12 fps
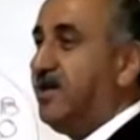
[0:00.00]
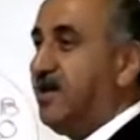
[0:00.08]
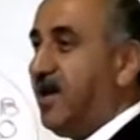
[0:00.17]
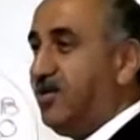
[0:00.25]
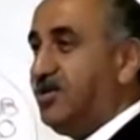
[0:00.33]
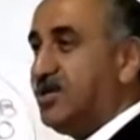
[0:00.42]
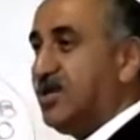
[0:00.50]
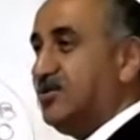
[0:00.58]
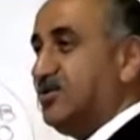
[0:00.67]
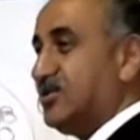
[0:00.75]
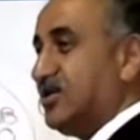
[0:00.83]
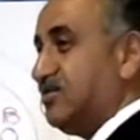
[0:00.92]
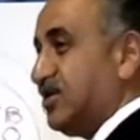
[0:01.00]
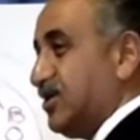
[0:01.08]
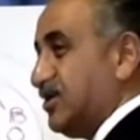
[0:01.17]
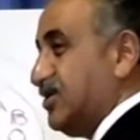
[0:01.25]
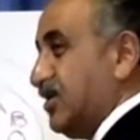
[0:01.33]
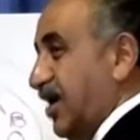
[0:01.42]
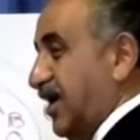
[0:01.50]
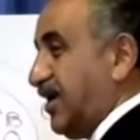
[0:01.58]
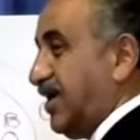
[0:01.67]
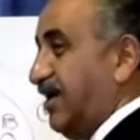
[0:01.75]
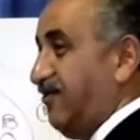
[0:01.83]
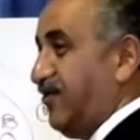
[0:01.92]
Now you can use as much as you like.
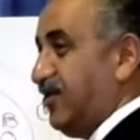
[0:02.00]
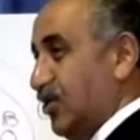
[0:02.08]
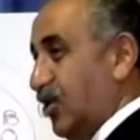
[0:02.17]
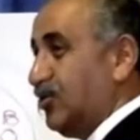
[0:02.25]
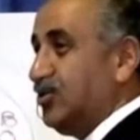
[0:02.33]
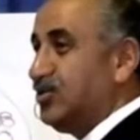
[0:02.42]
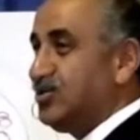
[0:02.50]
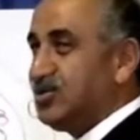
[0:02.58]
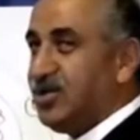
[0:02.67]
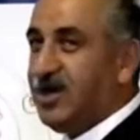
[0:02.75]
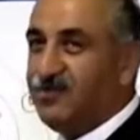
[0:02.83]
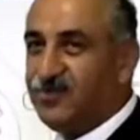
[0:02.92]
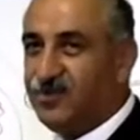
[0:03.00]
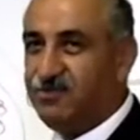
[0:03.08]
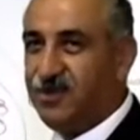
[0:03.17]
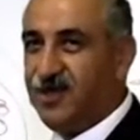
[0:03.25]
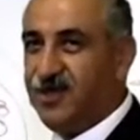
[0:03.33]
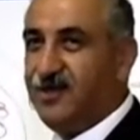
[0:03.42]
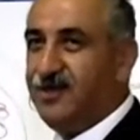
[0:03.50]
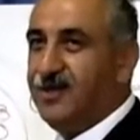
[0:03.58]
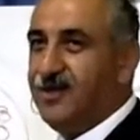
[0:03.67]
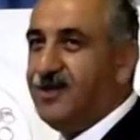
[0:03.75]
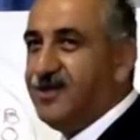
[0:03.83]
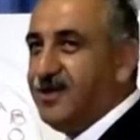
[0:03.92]
If you don't use, you have to pay.
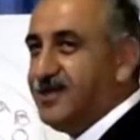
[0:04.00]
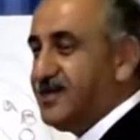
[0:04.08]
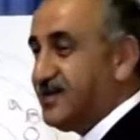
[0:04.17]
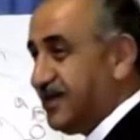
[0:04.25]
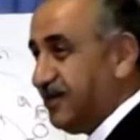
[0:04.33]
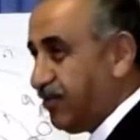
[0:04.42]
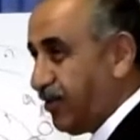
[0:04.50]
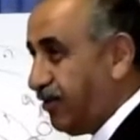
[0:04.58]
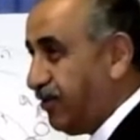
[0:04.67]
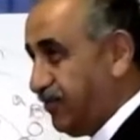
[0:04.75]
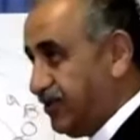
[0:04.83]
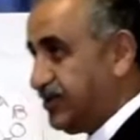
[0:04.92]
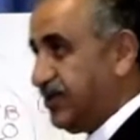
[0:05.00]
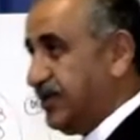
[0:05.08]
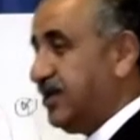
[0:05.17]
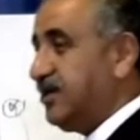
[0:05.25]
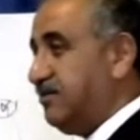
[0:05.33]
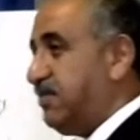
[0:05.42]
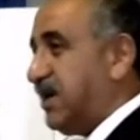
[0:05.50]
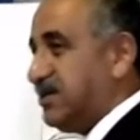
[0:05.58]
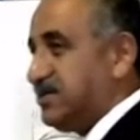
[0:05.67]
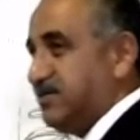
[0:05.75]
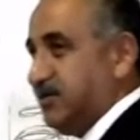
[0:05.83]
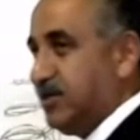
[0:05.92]
This is the problem. We've seen it in
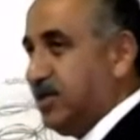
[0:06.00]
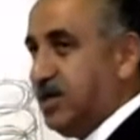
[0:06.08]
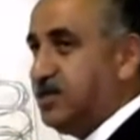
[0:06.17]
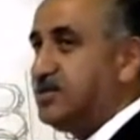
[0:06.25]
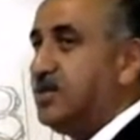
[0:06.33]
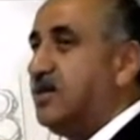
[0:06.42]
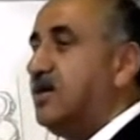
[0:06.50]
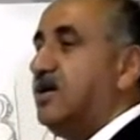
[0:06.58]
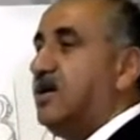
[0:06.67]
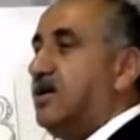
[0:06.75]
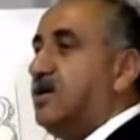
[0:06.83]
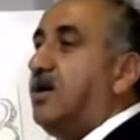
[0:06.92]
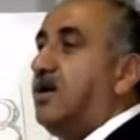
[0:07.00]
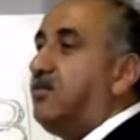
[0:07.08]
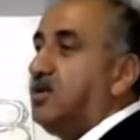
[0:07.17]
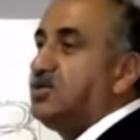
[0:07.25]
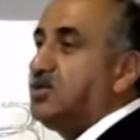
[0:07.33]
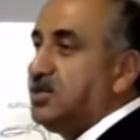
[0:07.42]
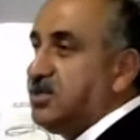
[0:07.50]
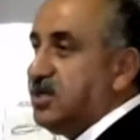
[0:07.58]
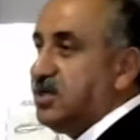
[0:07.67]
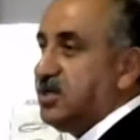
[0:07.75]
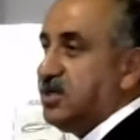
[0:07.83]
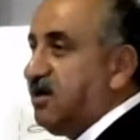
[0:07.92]
past few days in operation
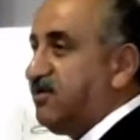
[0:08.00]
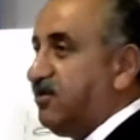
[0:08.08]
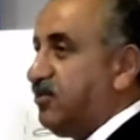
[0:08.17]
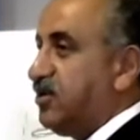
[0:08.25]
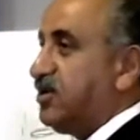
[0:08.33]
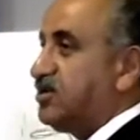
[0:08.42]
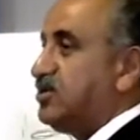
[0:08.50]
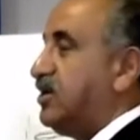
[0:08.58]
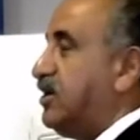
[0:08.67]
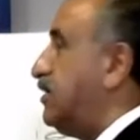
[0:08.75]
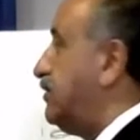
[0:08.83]
testing of the production.